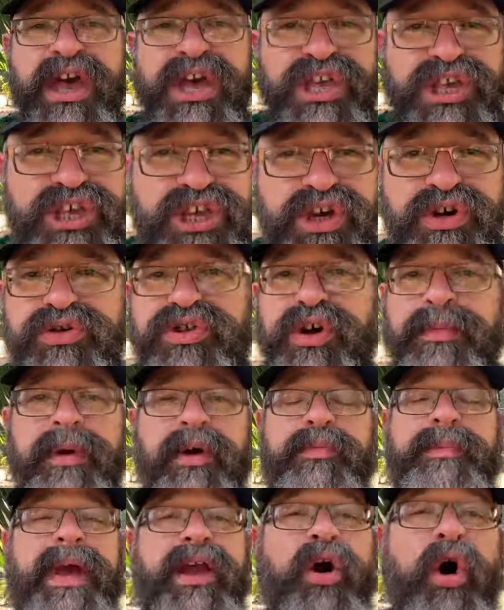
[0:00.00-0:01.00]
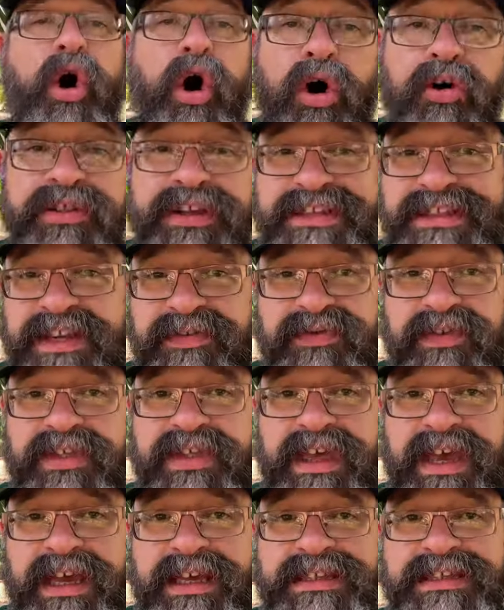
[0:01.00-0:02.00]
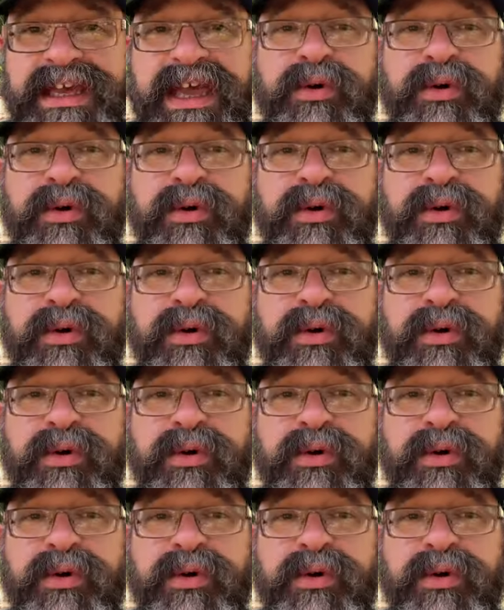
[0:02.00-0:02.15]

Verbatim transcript: YouTube. It would make all these different things.